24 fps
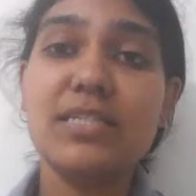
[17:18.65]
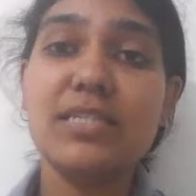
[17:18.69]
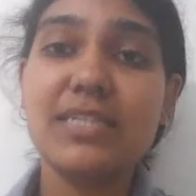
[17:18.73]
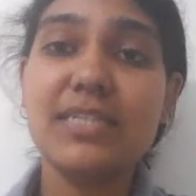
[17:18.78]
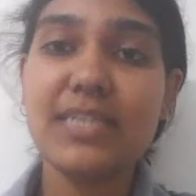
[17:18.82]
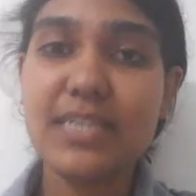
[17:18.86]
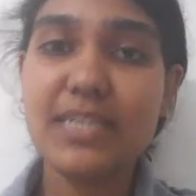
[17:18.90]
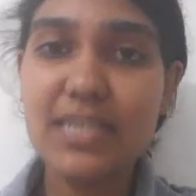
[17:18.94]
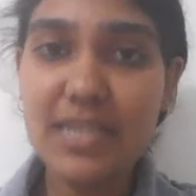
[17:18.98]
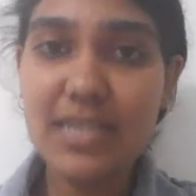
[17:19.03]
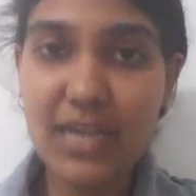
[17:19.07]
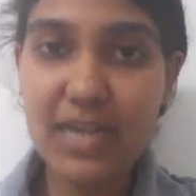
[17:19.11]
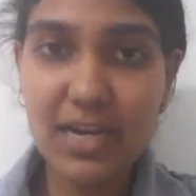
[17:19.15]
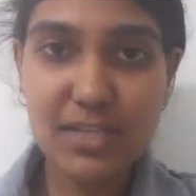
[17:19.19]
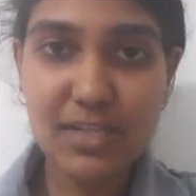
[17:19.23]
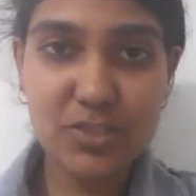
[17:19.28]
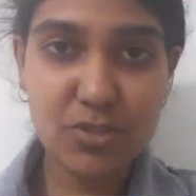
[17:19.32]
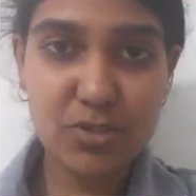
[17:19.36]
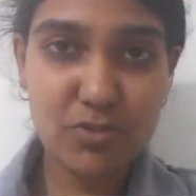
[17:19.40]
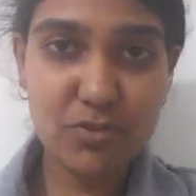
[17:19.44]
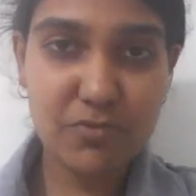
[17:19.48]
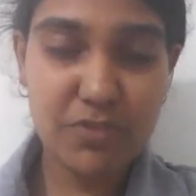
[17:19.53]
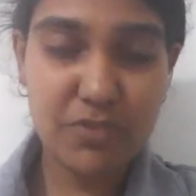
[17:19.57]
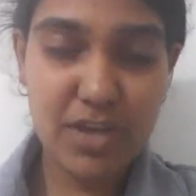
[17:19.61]
tikas
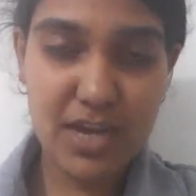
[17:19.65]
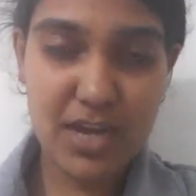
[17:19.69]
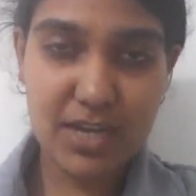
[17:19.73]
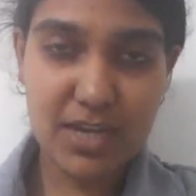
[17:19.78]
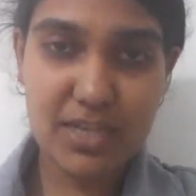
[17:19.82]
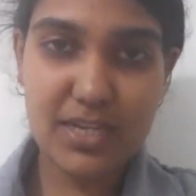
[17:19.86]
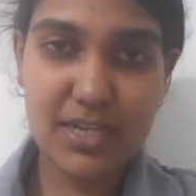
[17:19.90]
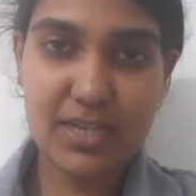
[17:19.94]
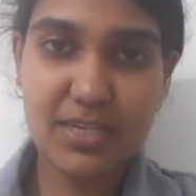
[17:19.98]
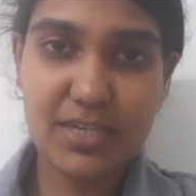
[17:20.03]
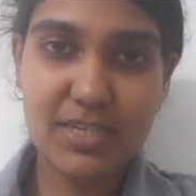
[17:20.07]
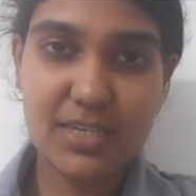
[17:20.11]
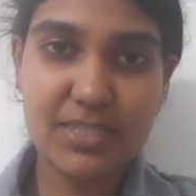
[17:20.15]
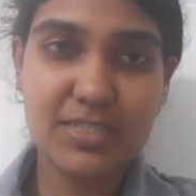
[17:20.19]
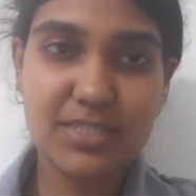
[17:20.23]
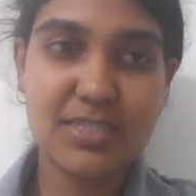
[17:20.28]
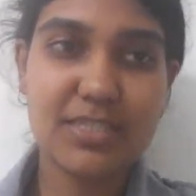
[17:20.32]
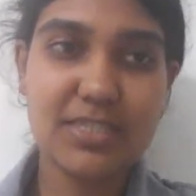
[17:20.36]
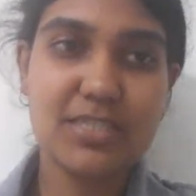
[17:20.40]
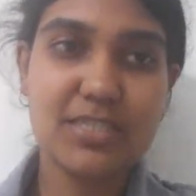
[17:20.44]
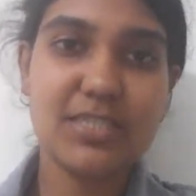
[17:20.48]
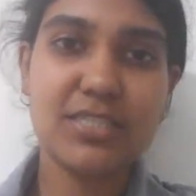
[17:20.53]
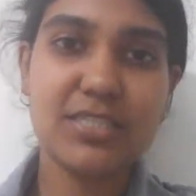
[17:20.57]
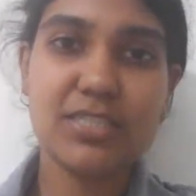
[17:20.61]
or vyakhyanas such
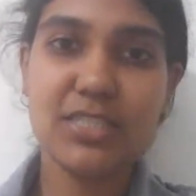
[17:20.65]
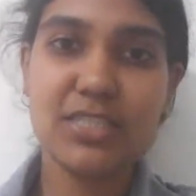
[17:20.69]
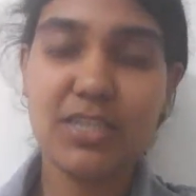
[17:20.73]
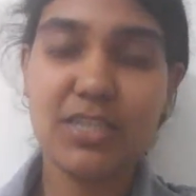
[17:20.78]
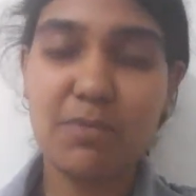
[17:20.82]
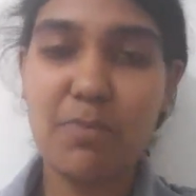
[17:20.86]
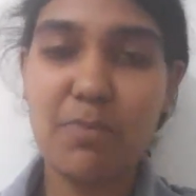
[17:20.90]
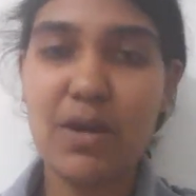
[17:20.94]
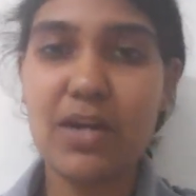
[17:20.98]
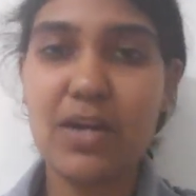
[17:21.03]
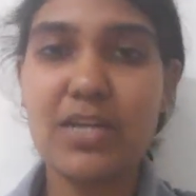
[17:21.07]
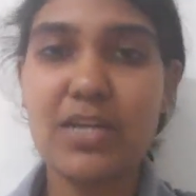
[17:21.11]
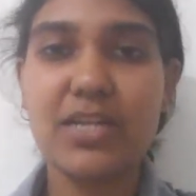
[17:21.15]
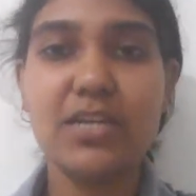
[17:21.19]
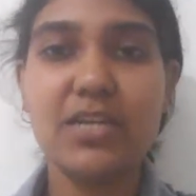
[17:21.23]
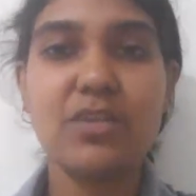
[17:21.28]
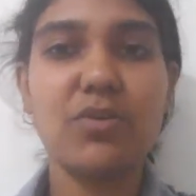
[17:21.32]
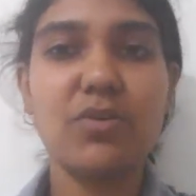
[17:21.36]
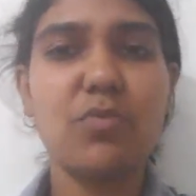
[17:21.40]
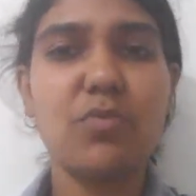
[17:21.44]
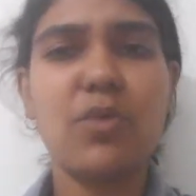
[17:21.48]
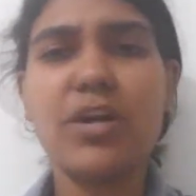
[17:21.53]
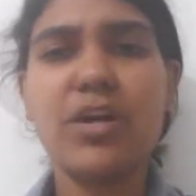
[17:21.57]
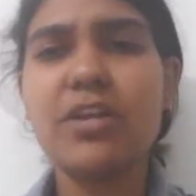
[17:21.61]
as Chakrapani
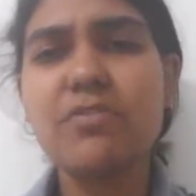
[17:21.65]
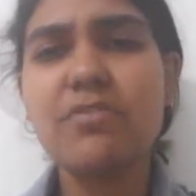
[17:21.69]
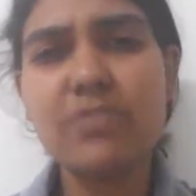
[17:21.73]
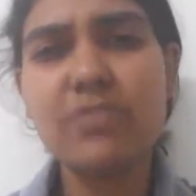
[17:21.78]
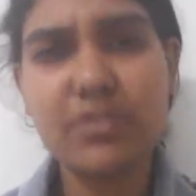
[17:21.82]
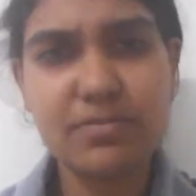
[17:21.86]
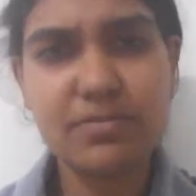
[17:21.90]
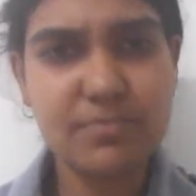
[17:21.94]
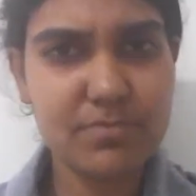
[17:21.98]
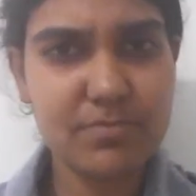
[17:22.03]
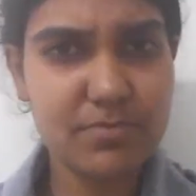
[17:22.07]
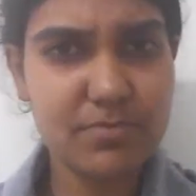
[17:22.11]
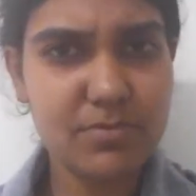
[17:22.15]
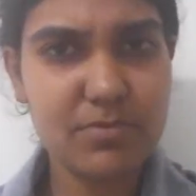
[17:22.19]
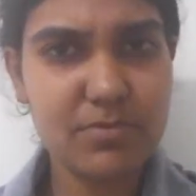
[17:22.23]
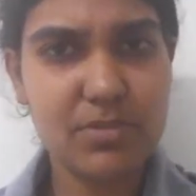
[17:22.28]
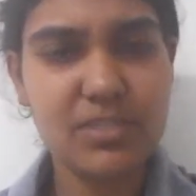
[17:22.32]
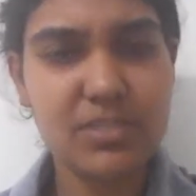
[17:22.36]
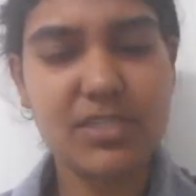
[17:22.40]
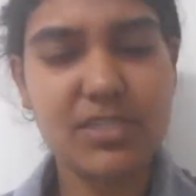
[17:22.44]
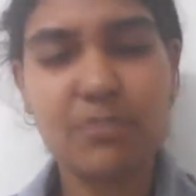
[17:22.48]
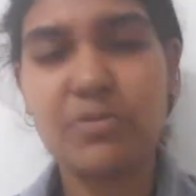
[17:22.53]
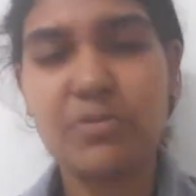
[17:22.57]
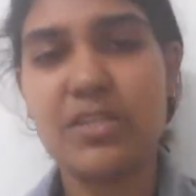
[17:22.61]
or whatever
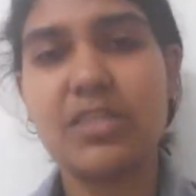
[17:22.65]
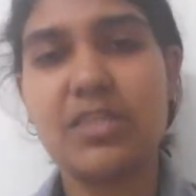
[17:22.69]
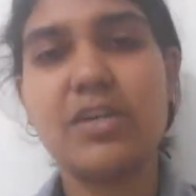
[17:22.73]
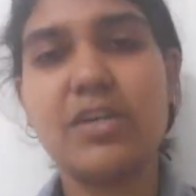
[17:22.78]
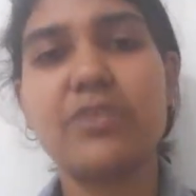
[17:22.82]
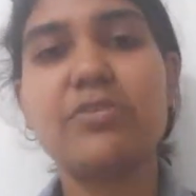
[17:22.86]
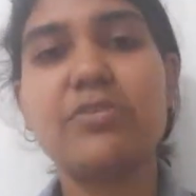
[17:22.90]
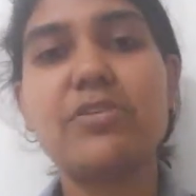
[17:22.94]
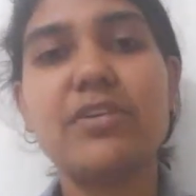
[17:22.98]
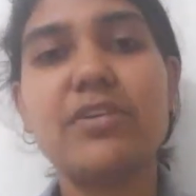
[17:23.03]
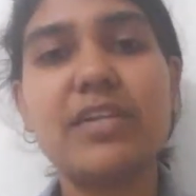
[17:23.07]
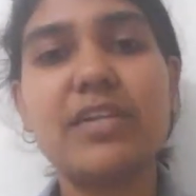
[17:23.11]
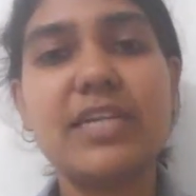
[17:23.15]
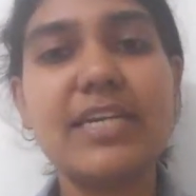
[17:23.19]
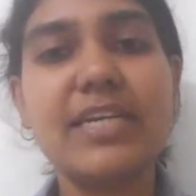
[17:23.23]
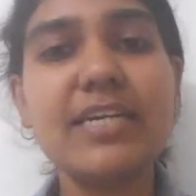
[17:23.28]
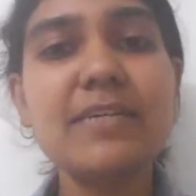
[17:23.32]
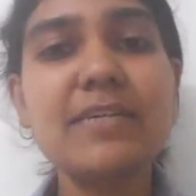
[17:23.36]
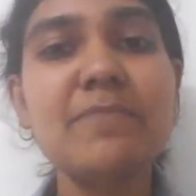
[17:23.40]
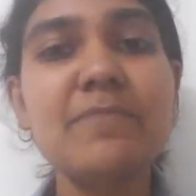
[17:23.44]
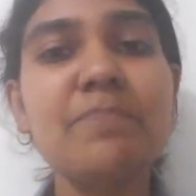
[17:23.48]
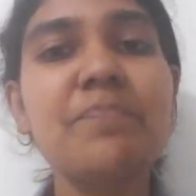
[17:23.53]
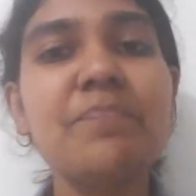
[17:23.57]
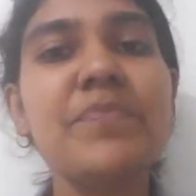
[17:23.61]
Samhita you're
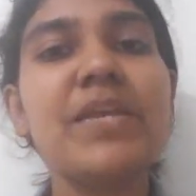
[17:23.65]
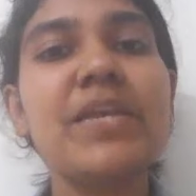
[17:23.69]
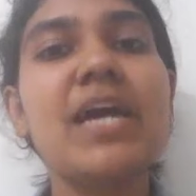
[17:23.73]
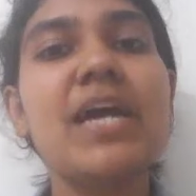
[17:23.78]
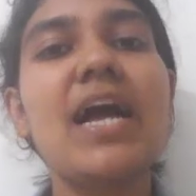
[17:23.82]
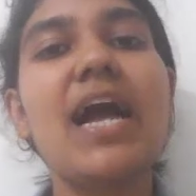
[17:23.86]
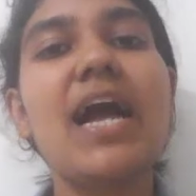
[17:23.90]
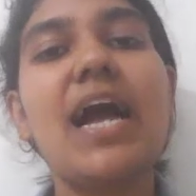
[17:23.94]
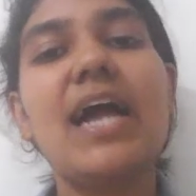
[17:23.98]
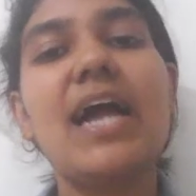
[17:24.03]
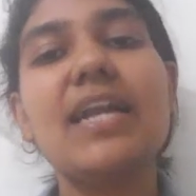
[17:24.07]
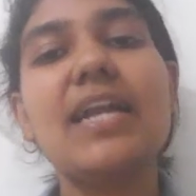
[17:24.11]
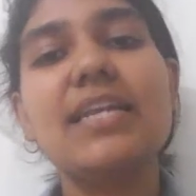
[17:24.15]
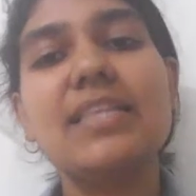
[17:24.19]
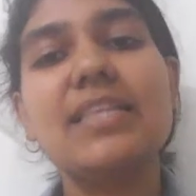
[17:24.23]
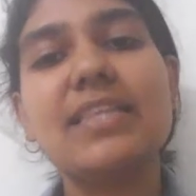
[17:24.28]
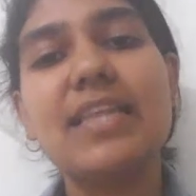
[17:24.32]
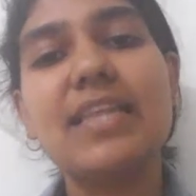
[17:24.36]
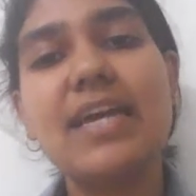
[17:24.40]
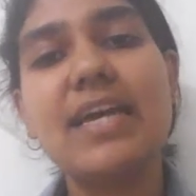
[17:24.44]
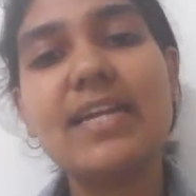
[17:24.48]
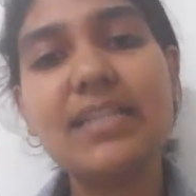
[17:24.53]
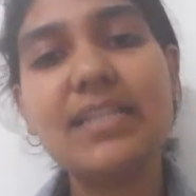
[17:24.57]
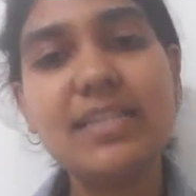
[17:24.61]
reading. And
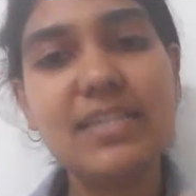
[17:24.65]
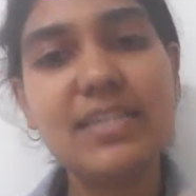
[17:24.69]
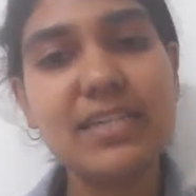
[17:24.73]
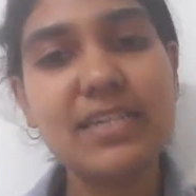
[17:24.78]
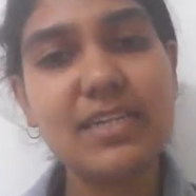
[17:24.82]
then